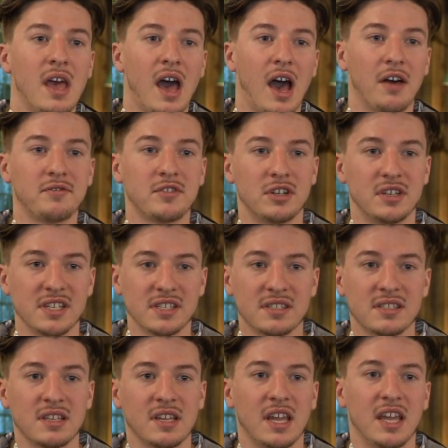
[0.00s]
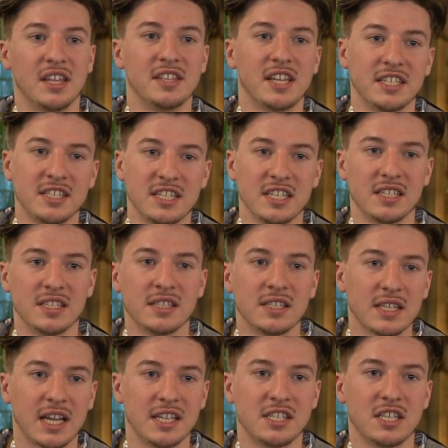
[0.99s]
After this, in
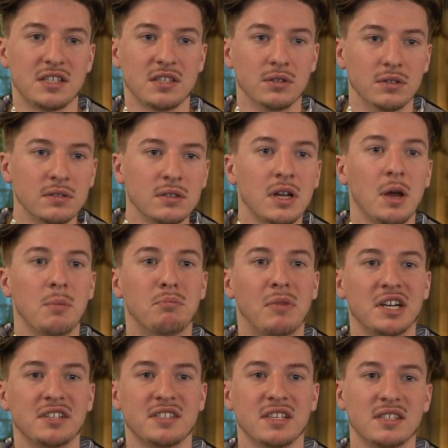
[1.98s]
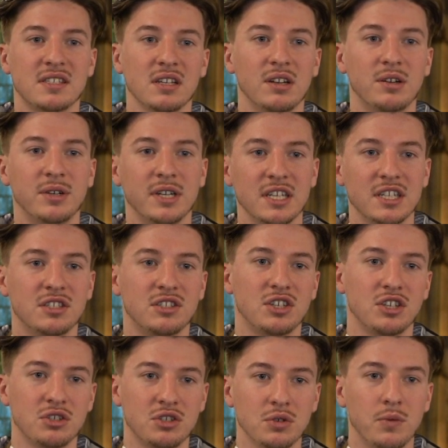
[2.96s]
1992, Mars Distillery in
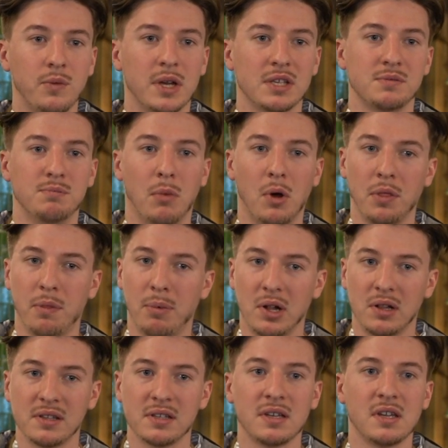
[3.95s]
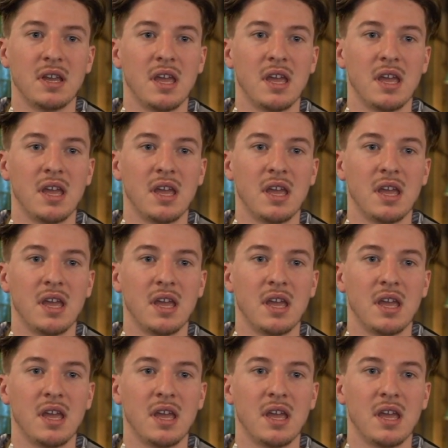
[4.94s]
Shinshu was mothballed,